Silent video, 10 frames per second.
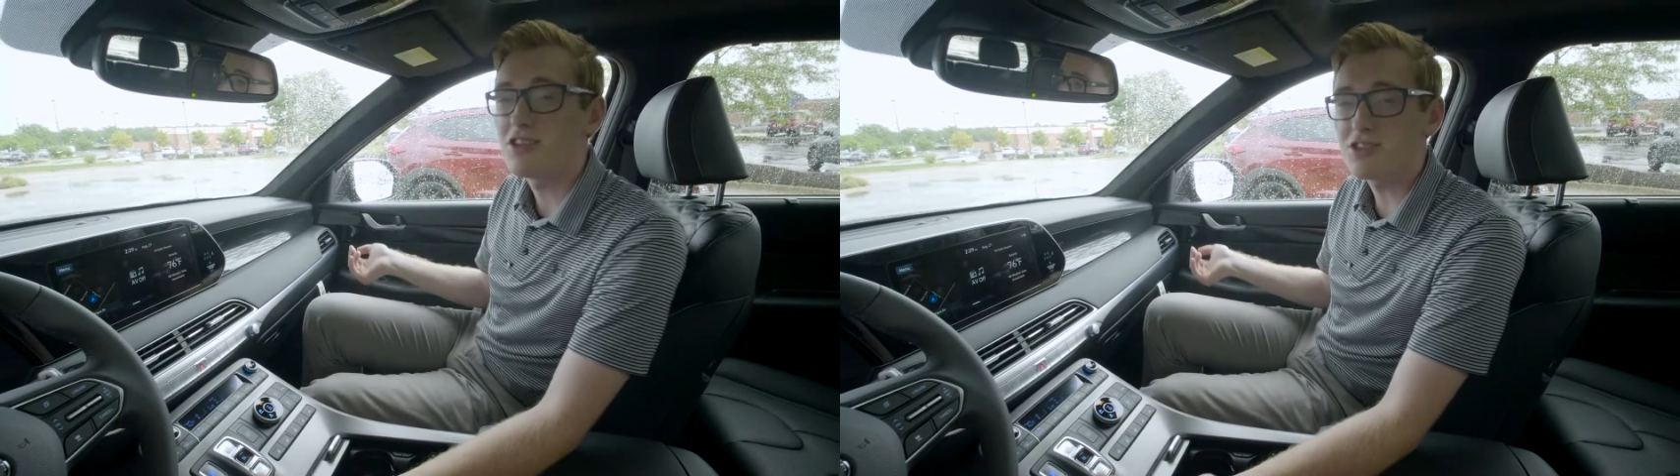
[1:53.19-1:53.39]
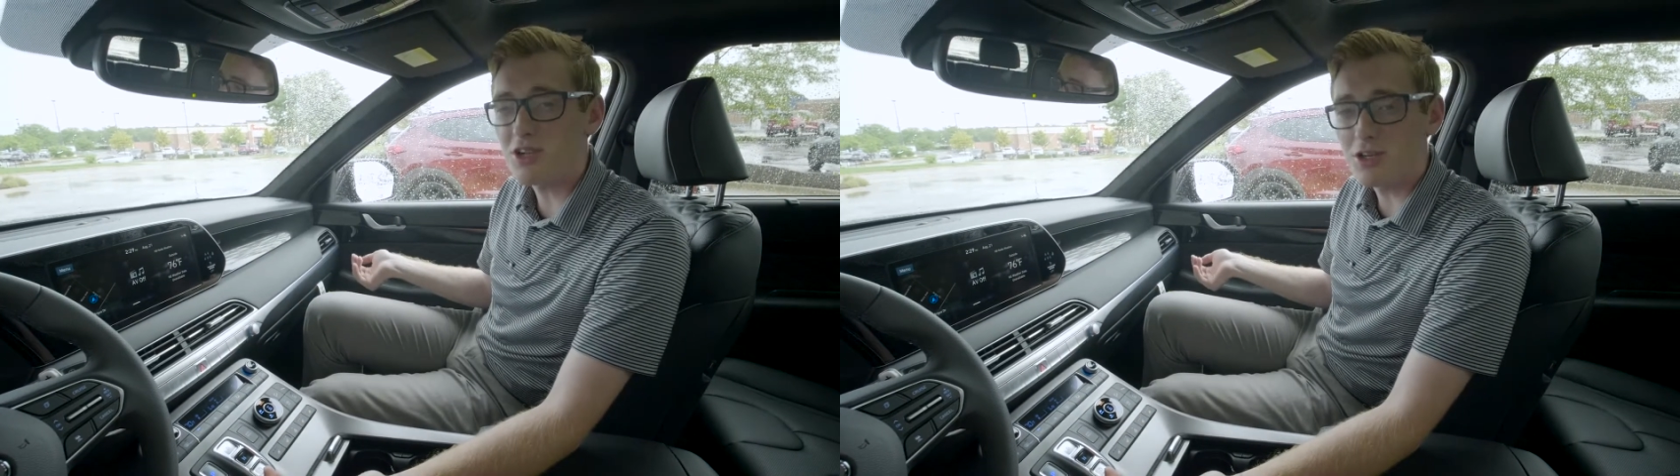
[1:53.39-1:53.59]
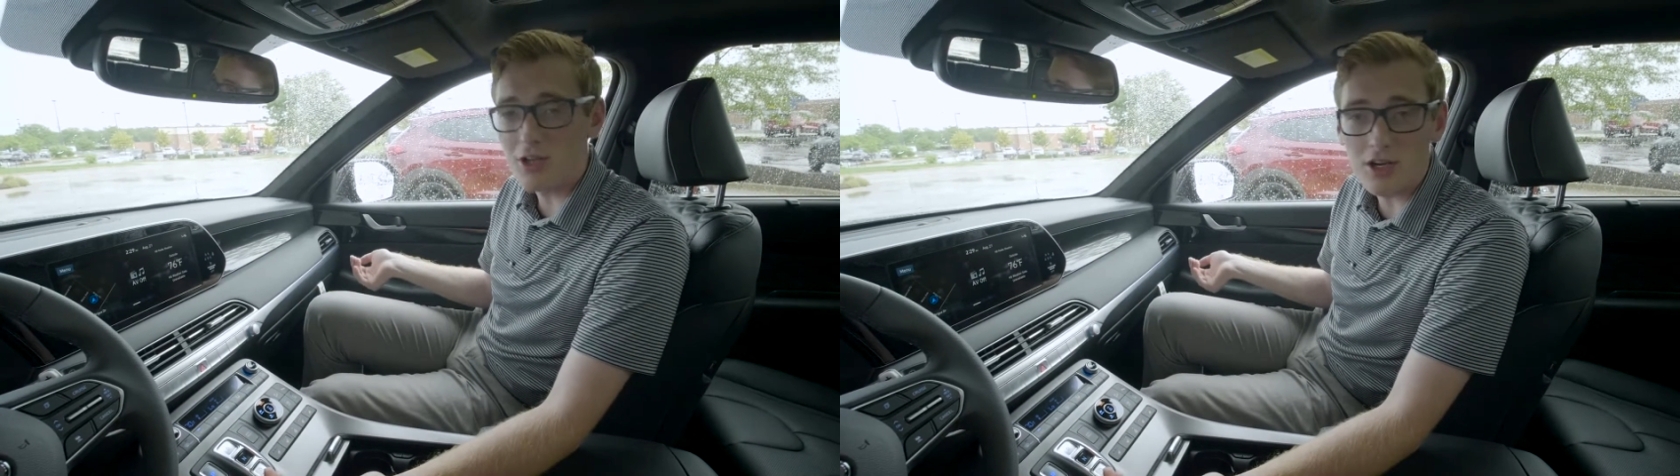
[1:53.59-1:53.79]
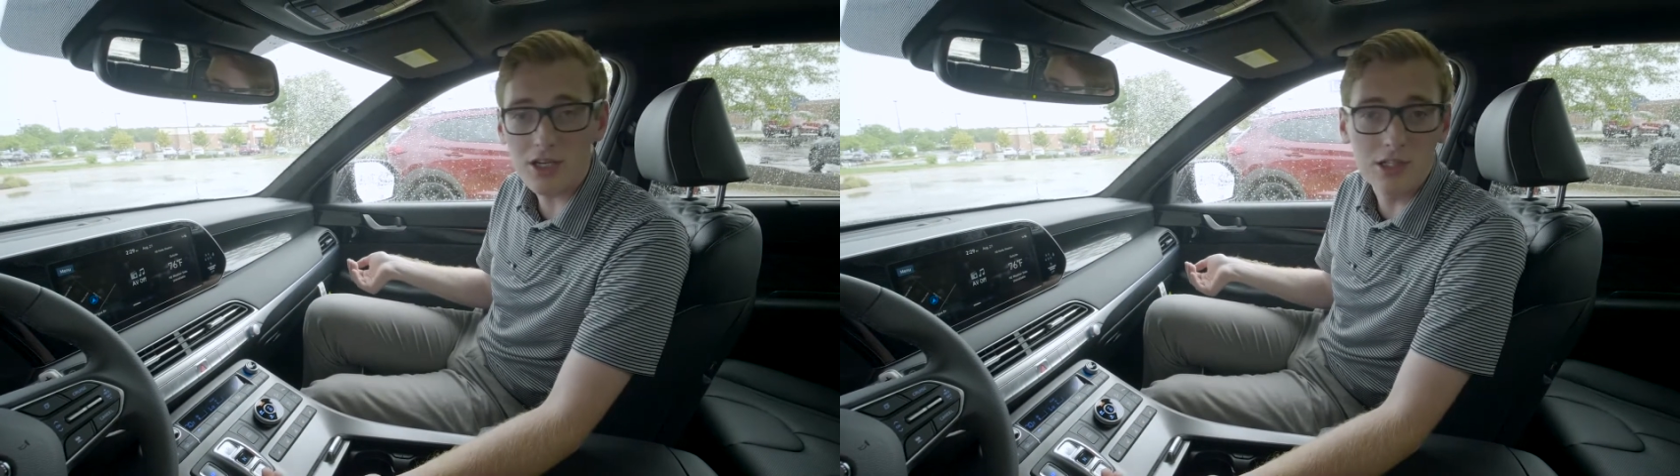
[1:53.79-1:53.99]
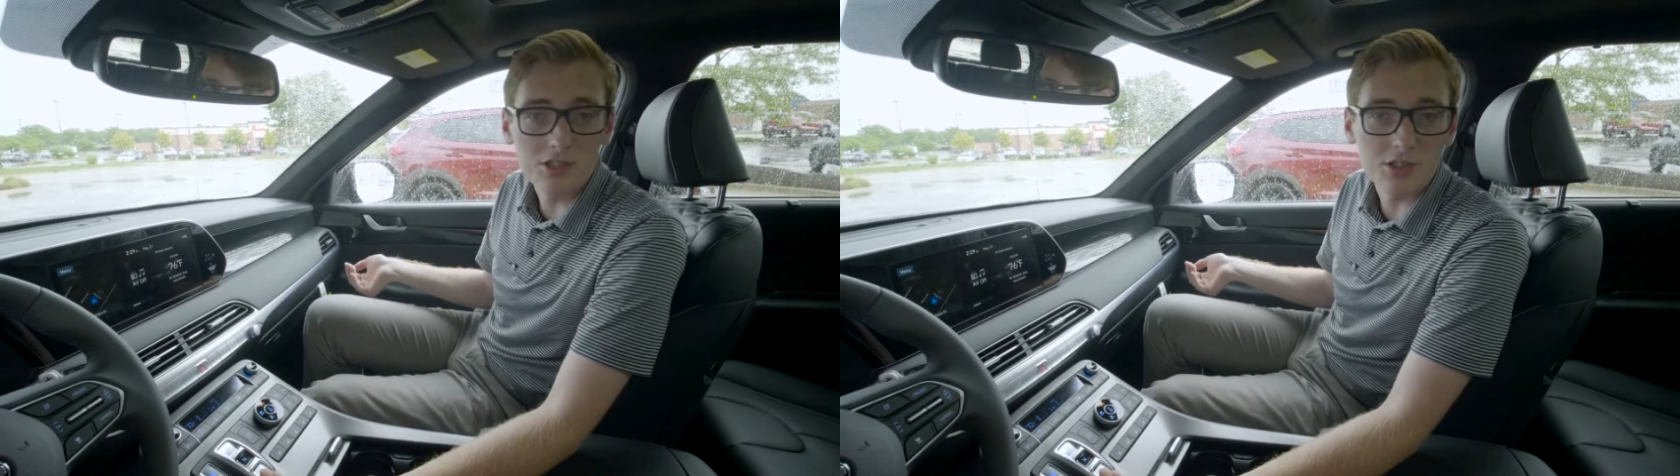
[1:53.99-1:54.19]
your son or daughter
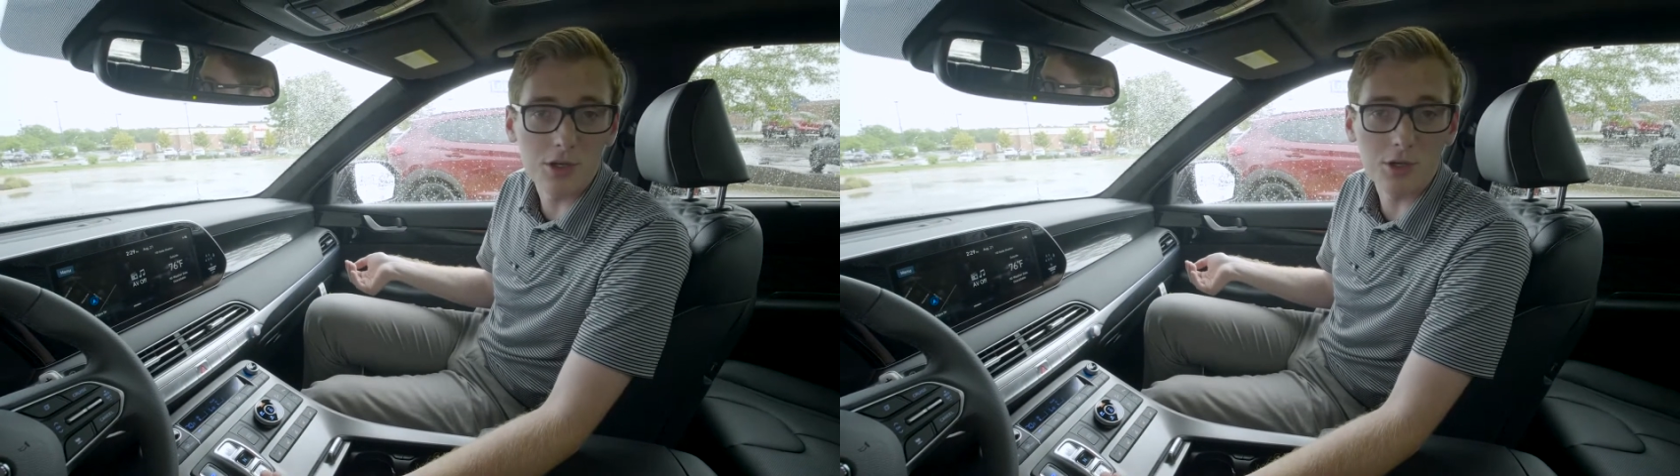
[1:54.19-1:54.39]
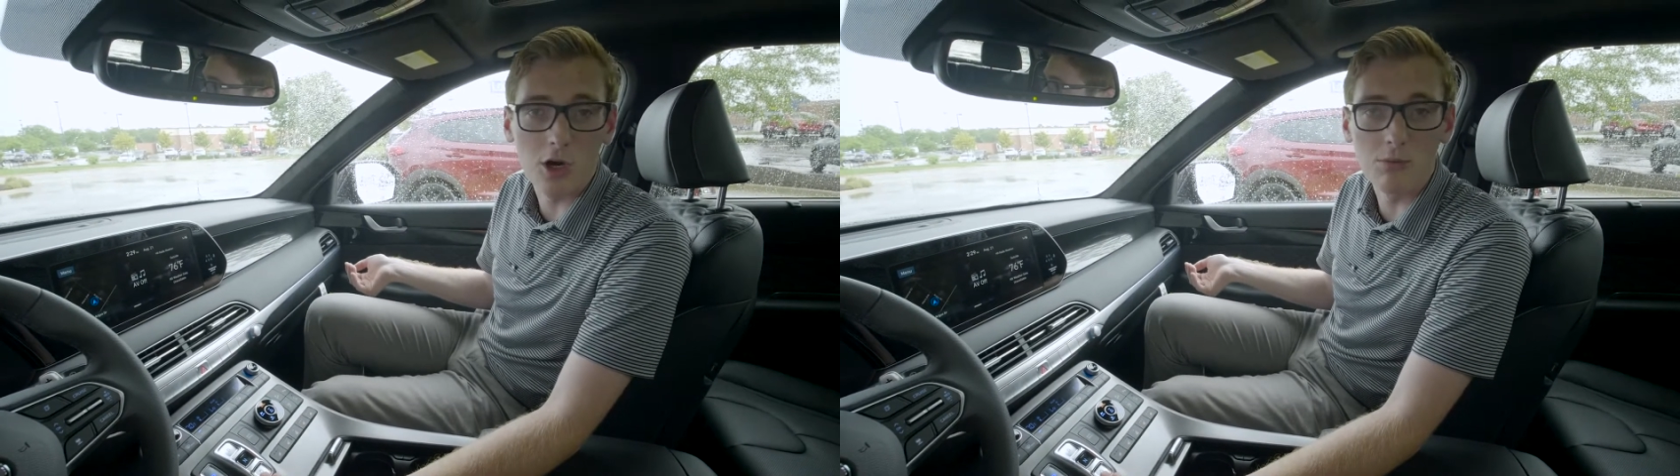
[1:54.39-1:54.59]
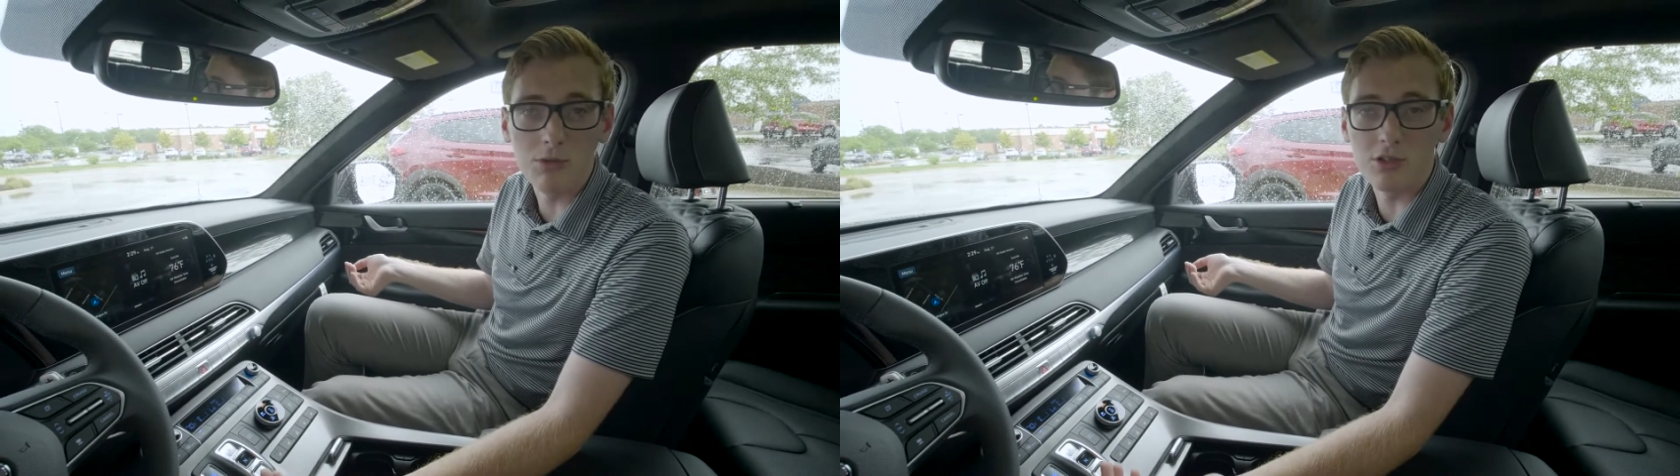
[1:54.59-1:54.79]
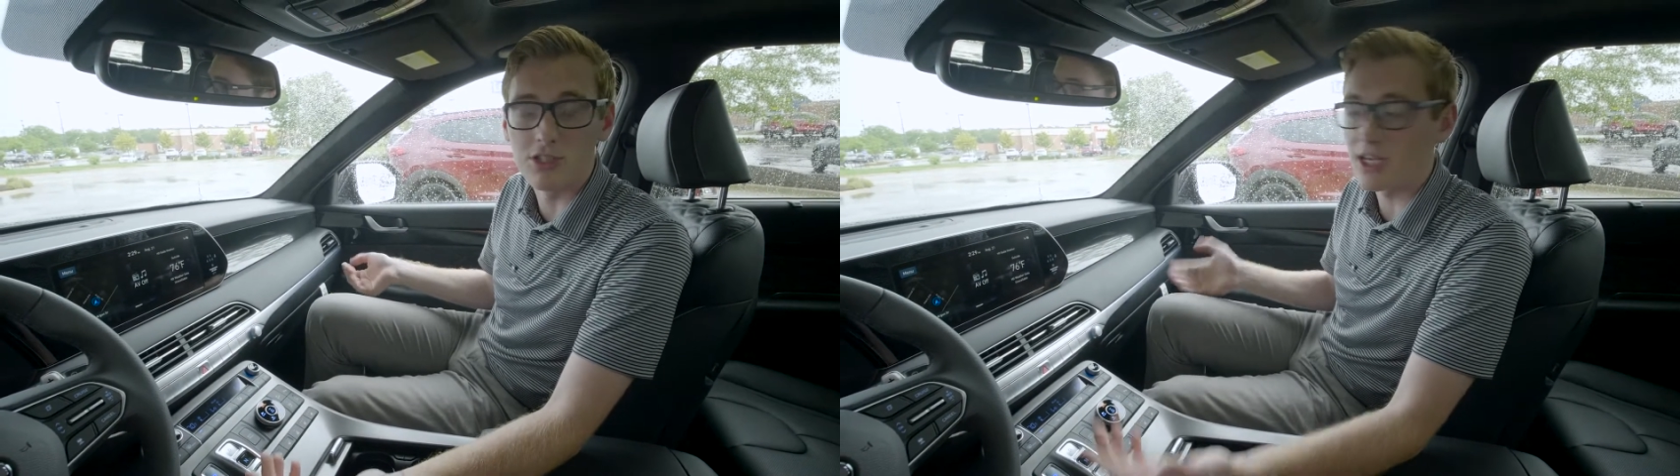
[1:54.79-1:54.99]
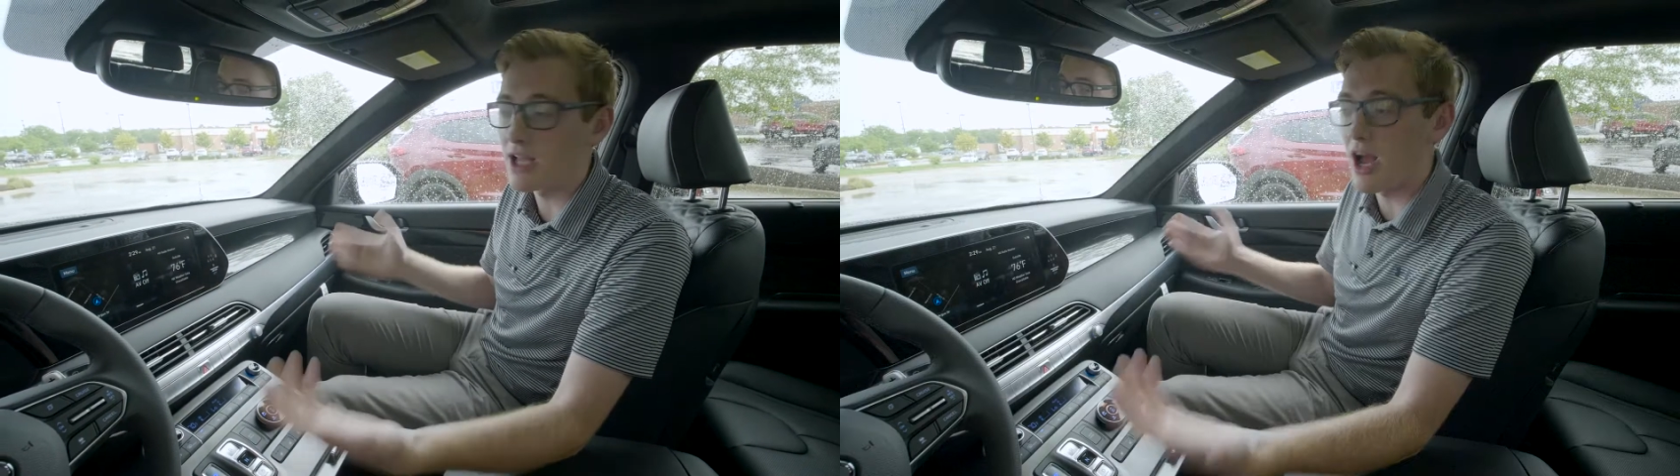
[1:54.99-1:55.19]
can listen to their own
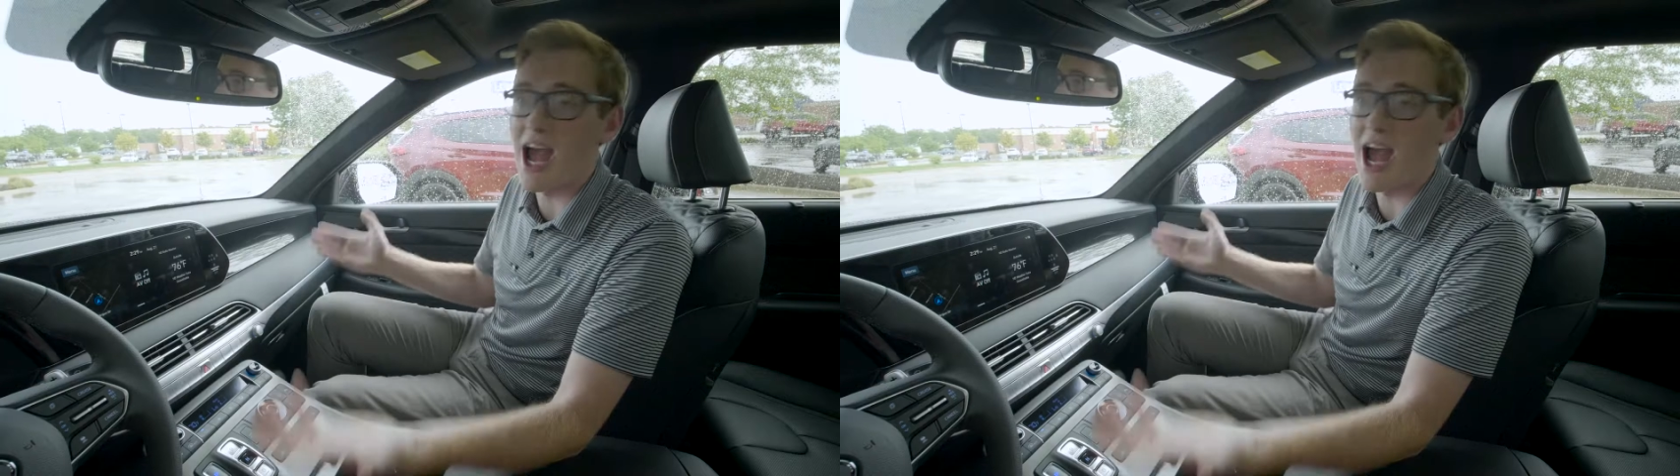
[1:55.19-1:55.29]
music